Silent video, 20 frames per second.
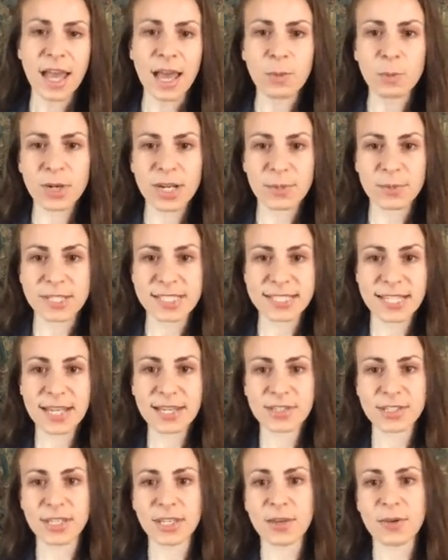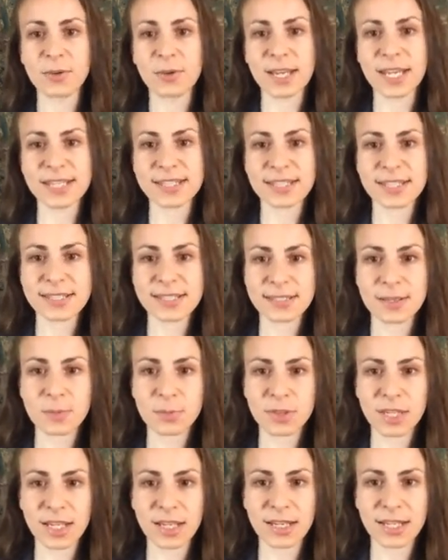And what I would say to you is that
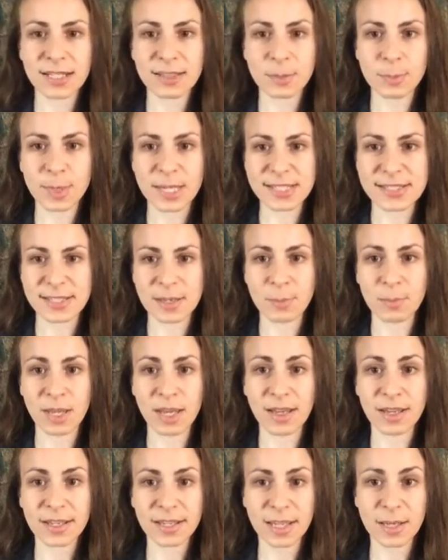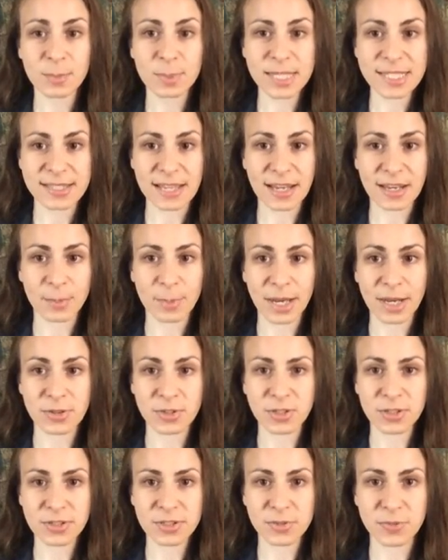something a little bit similar can be said
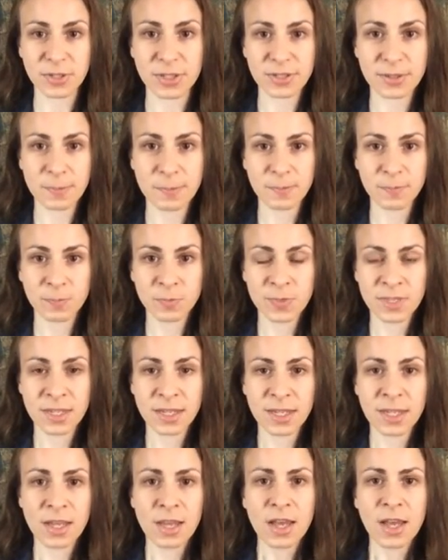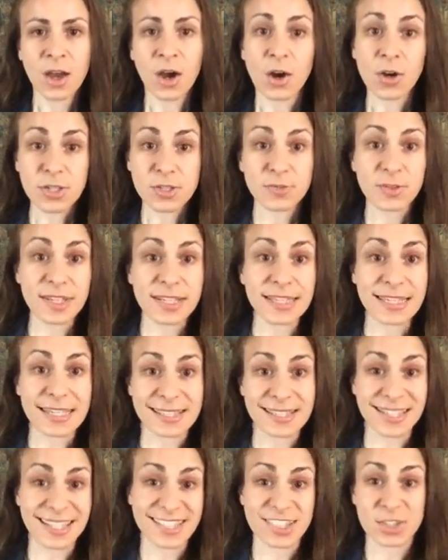about Oxford. Oxford
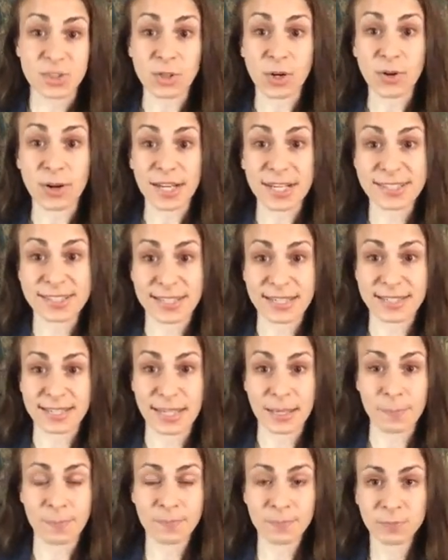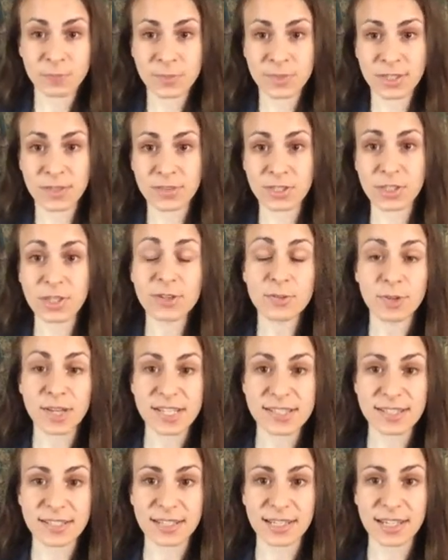is an historic city. The
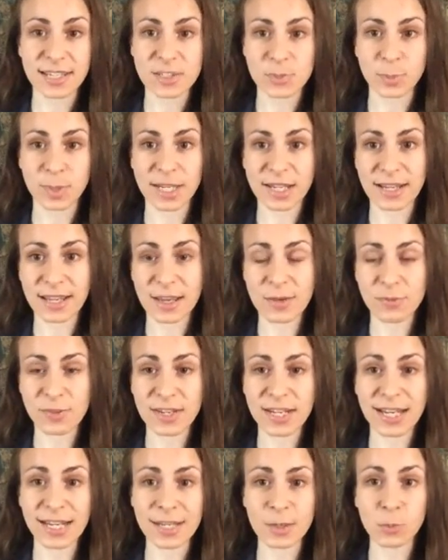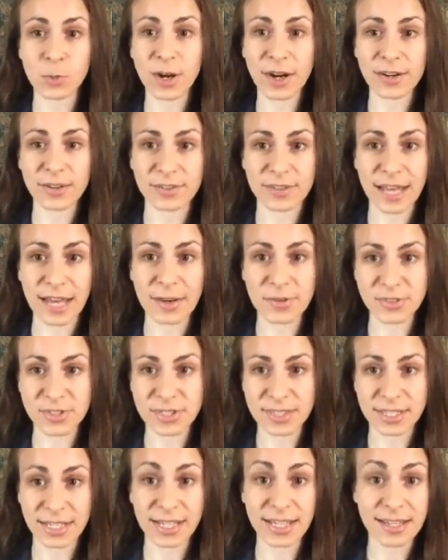university has been here for nearly
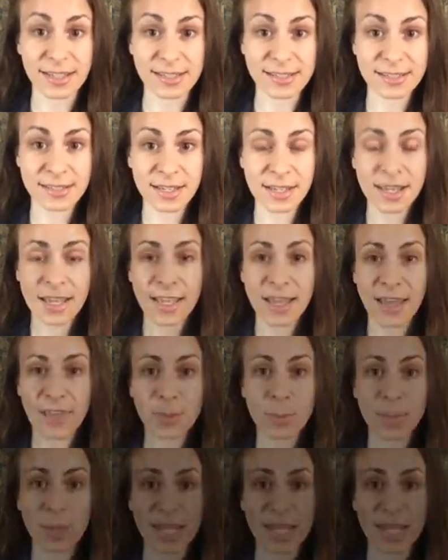1,000 years, and the